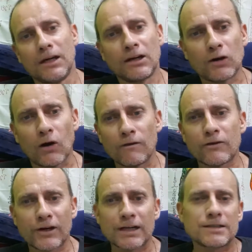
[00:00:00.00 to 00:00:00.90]
Golf,
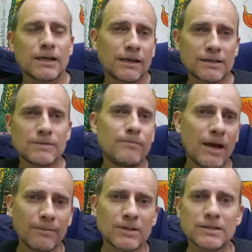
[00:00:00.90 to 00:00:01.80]
cricket, tennis,
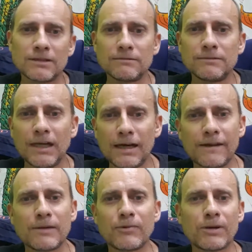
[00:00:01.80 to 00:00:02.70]
badminton,
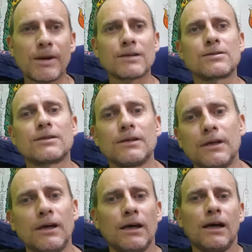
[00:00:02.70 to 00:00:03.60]
anything pretty much.
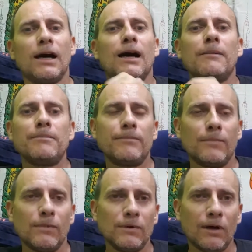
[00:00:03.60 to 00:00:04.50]
I
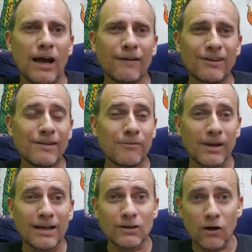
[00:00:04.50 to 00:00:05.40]
haven't even
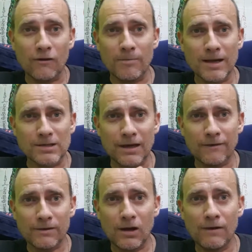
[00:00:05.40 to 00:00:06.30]
played golf much
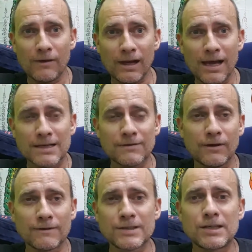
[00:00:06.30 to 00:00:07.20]
over the last
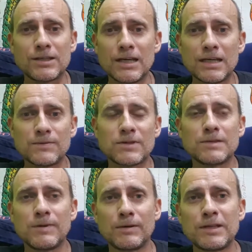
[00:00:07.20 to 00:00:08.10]
5 or 6 years, which
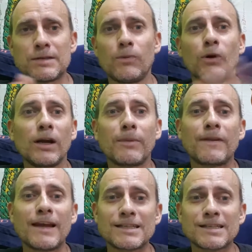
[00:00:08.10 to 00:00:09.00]
has been disappointing,
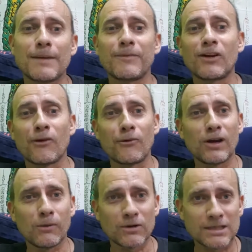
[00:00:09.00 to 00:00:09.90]
but that's something I
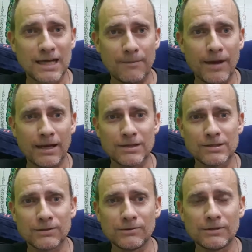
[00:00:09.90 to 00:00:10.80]
really want to get back
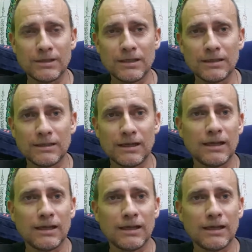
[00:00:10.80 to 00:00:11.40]
into in